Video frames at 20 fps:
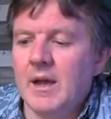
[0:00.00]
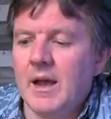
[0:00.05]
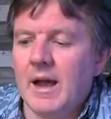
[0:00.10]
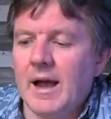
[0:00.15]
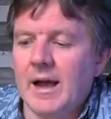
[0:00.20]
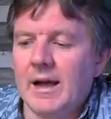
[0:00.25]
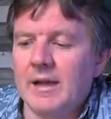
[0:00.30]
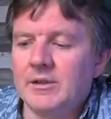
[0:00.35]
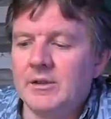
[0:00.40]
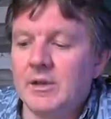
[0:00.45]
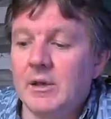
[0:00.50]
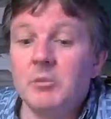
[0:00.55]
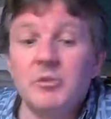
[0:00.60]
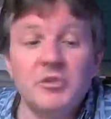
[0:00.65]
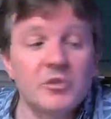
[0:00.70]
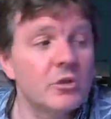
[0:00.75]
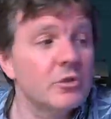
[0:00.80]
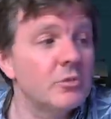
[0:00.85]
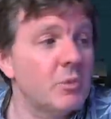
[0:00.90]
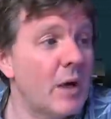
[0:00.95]
and it
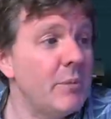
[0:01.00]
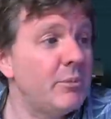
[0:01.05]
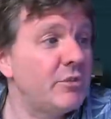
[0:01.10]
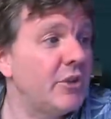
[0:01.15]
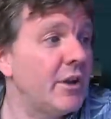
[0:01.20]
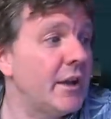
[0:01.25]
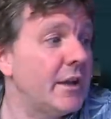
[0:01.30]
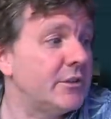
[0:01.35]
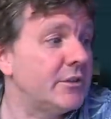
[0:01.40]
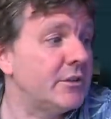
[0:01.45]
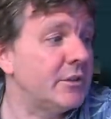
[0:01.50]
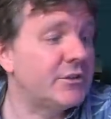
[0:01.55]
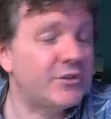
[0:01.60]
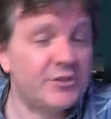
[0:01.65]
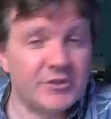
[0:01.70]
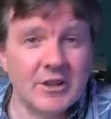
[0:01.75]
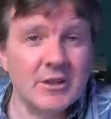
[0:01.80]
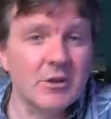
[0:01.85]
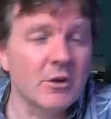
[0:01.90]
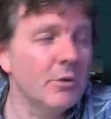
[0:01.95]
was a good website. It's
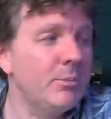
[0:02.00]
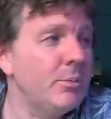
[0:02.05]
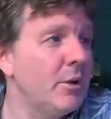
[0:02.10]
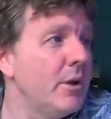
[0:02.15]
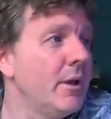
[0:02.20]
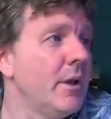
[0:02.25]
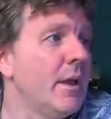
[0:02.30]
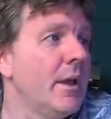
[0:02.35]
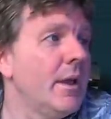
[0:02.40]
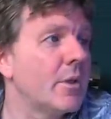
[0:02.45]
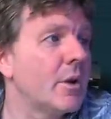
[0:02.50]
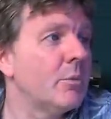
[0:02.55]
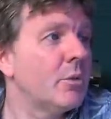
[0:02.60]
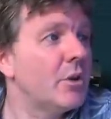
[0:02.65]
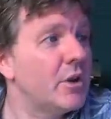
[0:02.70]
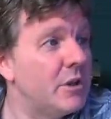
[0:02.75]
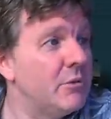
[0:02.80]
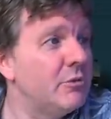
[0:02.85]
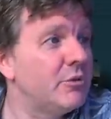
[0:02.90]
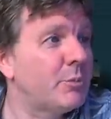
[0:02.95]
still up,
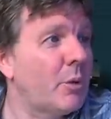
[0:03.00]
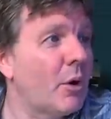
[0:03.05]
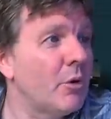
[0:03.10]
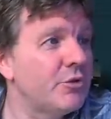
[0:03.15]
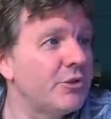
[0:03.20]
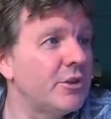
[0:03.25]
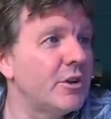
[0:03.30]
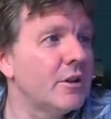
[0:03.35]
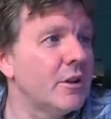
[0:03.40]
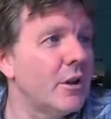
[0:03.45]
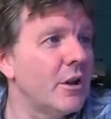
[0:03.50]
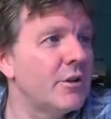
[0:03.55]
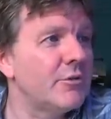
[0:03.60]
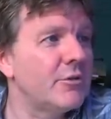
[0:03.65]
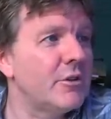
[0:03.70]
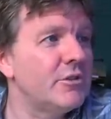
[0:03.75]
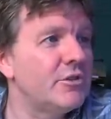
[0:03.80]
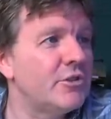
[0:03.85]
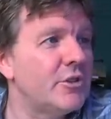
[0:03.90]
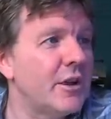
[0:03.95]
but he was posting a lot of
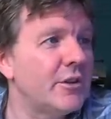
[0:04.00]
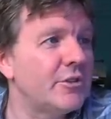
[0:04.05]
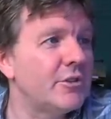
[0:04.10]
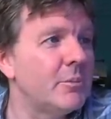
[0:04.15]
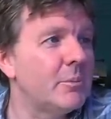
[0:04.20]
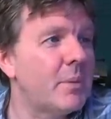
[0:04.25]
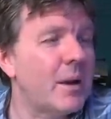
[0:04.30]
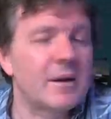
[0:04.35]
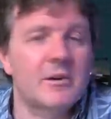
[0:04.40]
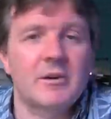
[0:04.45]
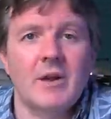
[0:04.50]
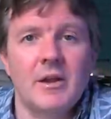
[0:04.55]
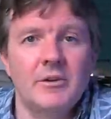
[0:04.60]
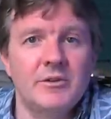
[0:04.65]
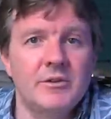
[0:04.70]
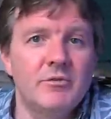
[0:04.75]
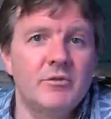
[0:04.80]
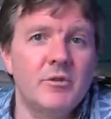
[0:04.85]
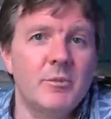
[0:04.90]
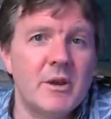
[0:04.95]
interest and
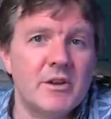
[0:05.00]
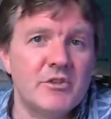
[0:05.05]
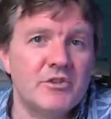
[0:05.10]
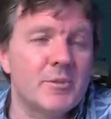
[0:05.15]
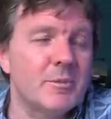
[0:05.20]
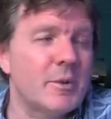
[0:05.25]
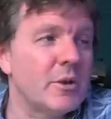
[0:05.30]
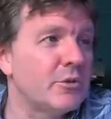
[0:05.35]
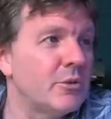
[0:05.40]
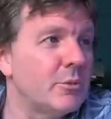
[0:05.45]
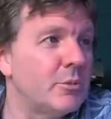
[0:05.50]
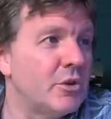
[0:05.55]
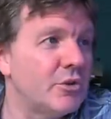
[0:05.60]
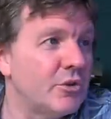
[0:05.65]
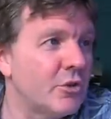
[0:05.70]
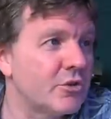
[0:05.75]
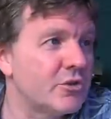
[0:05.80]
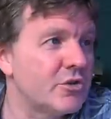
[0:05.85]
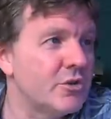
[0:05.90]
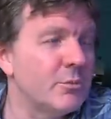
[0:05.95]
background information about the
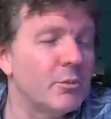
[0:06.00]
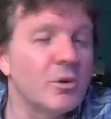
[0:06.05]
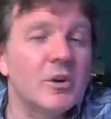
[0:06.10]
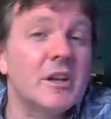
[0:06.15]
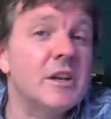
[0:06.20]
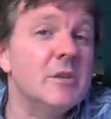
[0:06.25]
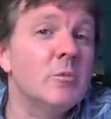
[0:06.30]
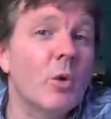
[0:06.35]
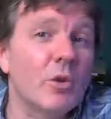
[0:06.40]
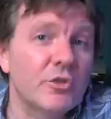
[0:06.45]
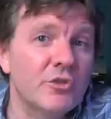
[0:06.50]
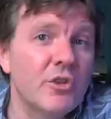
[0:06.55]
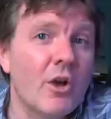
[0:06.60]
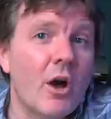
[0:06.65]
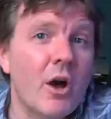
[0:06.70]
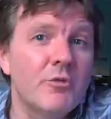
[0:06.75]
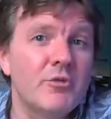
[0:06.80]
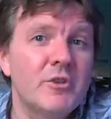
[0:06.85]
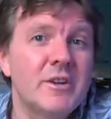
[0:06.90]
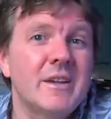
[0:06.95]
production, but he wasn't
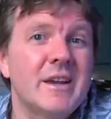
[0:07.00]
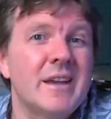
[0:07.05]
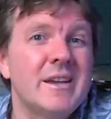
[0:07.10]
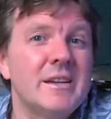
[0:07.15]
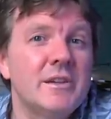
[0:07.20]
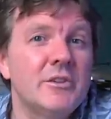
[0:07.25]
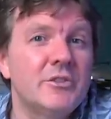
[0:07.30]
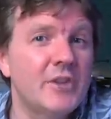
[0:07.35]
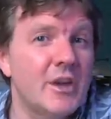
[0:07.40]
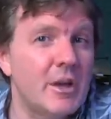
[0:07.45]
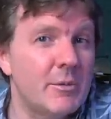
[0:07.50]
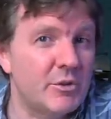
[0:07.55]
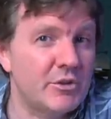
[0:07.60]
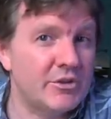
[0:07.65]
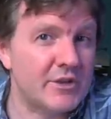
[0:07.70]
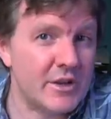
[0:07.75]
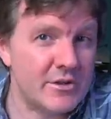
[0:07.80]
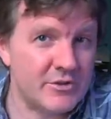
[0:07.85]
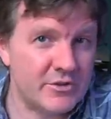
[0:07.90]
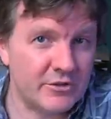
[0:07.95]
offering any
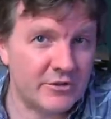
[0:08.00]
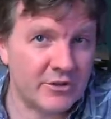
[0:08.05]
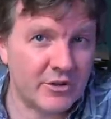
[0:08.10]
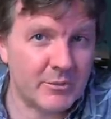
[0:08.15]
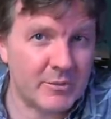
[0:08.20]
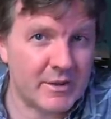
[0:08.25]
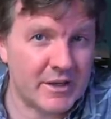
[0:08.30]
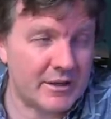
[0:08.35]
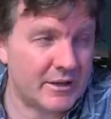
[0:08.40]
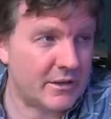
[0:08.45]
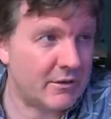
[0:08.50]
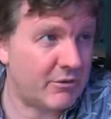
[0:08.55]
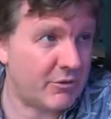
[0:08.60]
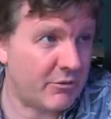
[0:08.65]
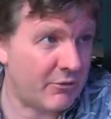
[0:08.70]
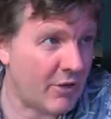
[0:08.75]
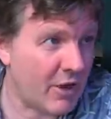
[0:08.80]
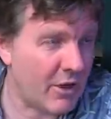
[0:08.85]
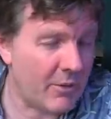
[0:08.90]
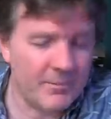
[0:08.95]
interpretations of the meaning of the
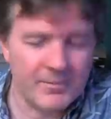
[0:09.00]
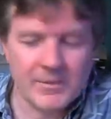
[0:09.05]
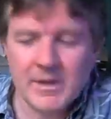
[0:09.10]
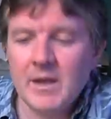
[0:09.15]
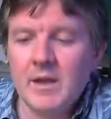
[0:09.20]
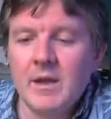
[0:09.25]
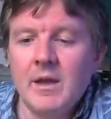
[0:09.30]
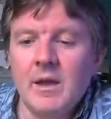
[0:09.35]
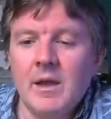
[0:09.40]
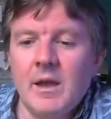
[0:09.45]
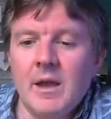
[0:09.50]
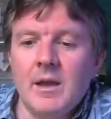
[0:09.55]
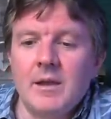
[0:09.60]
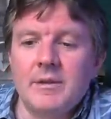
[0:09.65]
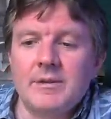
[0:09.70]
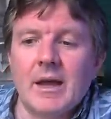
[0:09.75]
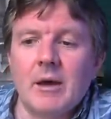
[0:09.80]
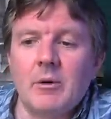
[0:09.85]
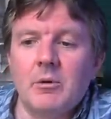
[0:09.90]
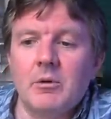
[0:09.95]
film.
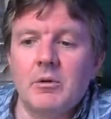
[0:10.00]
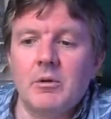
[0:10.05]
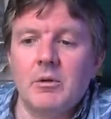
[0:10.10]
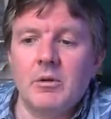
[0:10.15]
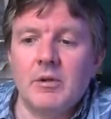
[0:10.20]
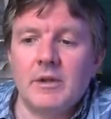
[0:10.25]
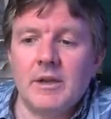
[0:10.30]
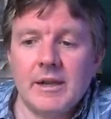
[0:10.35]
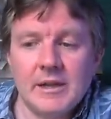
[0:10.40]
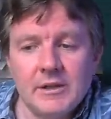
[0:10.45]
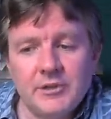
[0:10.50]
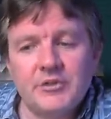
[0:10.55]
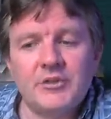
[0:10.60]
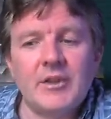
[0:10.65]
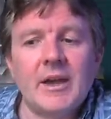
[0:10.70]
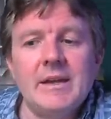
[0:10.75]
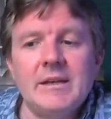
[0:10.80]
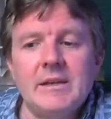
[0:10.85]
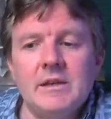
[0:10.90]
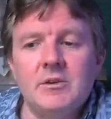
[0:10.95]
Now, he's
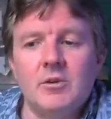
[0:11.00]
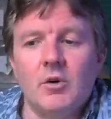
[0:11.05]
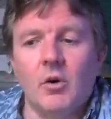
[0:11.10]
taken